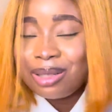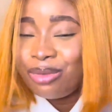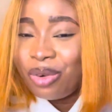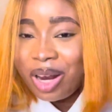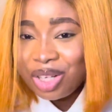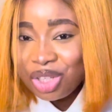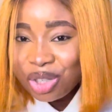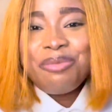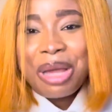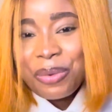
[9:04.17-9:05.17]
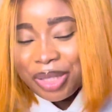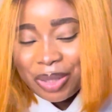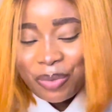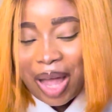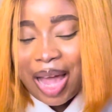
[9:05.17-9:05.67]
French. The main
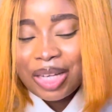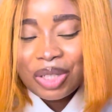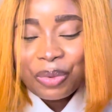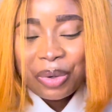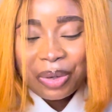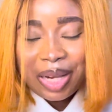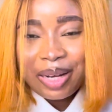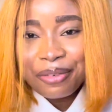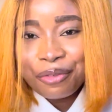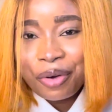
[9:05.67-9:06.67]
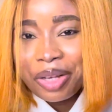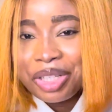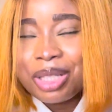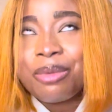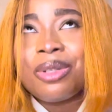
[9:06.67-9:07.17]
reason why I actually want to learn
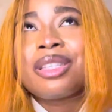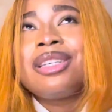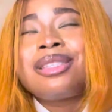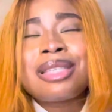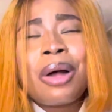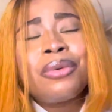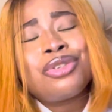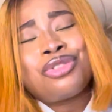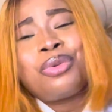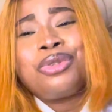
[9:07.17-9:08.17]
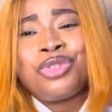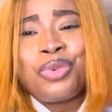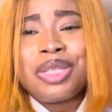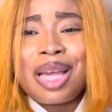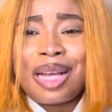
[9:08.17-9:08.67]
French is because it sounds so
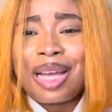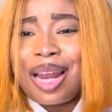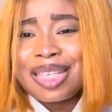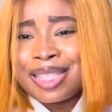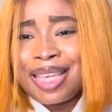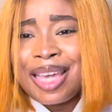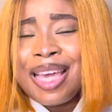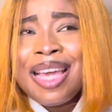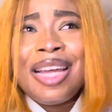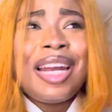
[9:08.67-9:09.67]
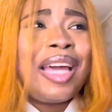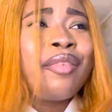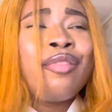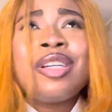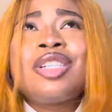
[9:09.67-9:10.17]
sweet and classy. Like
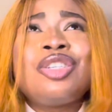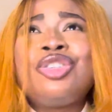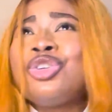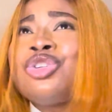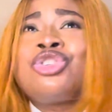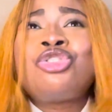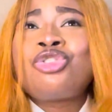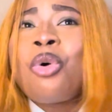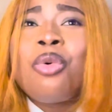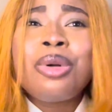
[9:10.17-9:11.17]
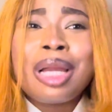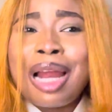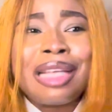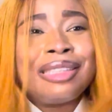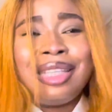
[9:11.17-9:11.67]
French is just so
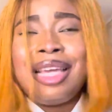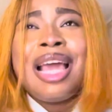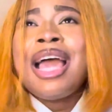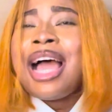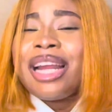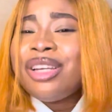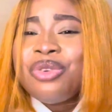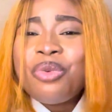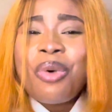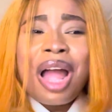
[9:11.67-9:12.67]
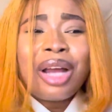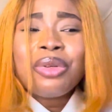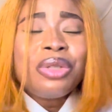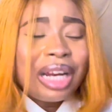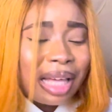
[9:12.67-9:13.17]
classy. I didn't know why. I
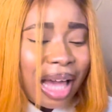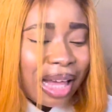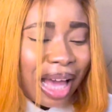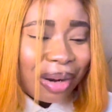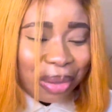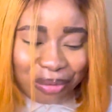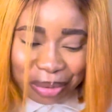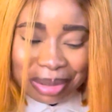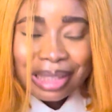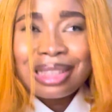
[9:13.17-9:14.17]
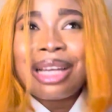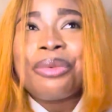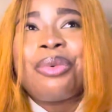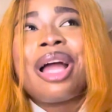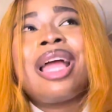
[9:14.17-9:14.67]
don't, like, I can't even
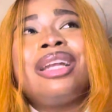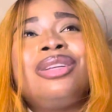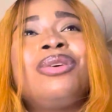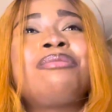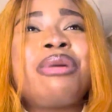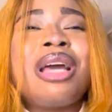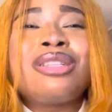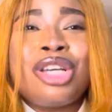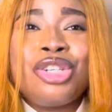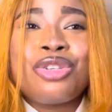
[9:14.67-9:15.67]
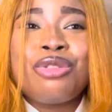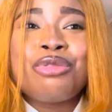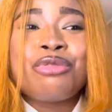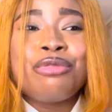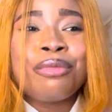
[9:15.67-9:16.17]
understand why I did not pay attention
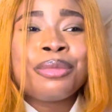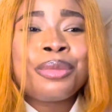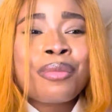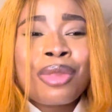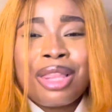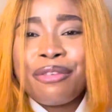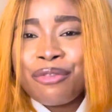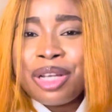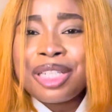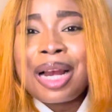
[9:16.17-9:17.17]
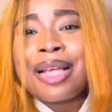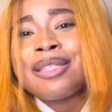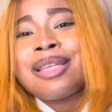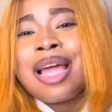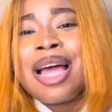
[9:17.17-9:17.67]
to the French
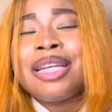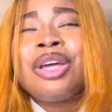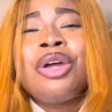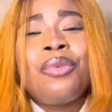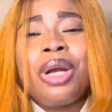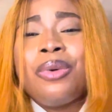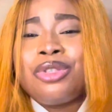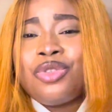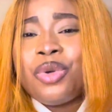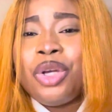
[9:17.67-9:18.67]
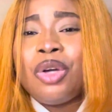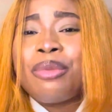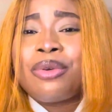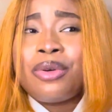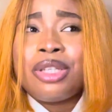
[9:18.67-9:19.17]
classes I had when I was growing
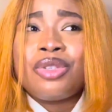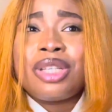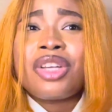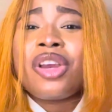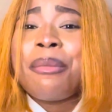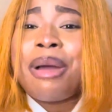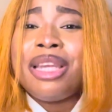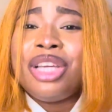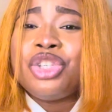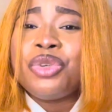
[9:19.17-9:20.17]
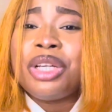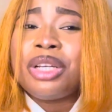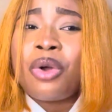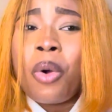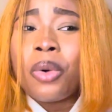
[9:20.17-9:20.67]
up because it was actually a mandatory
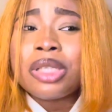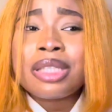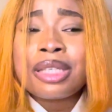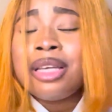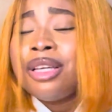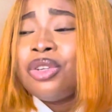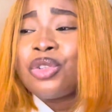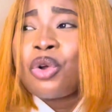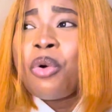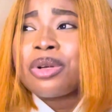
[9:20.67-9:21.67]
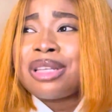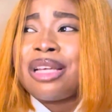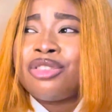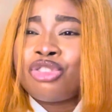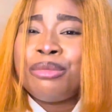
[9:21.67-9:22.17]
course not course,
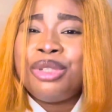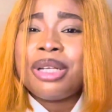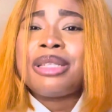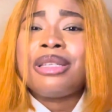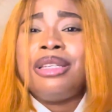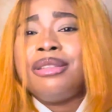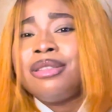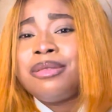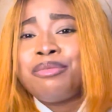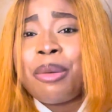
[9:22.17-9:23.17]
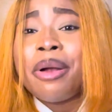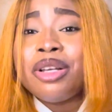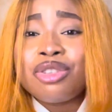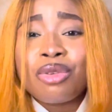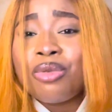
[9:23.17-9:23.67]
like subjects in
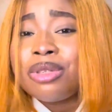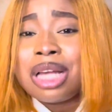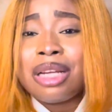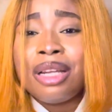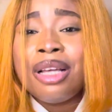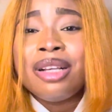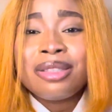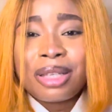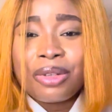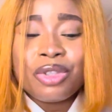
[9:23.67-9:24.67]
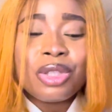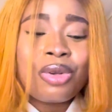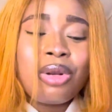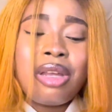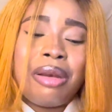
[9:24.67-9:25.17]
primary schools and secondary
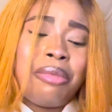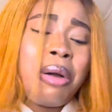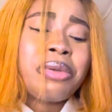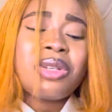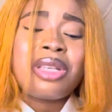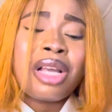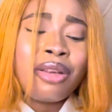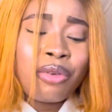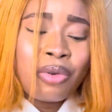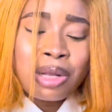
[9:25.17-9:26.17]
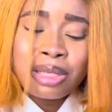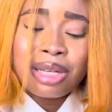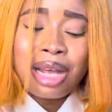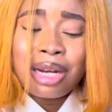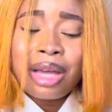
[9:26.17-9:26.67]
school then. But I was just taking it for
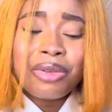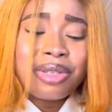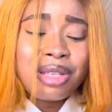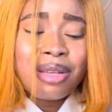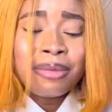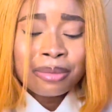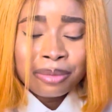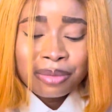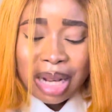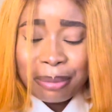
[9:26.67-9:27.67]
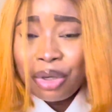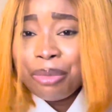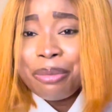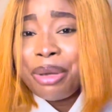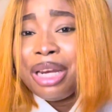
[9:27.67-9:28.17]
granted. And now you see, I'm going
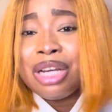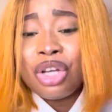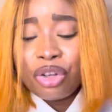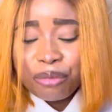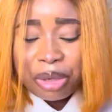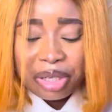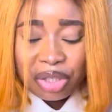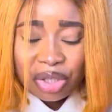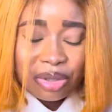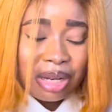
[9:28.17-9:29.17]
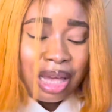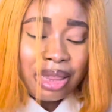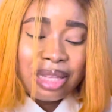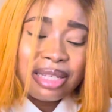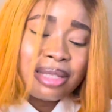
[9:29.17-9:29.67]
to be paying a lot of money just to
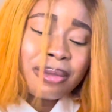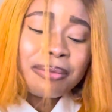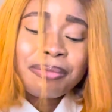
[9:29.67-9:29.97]
learn this.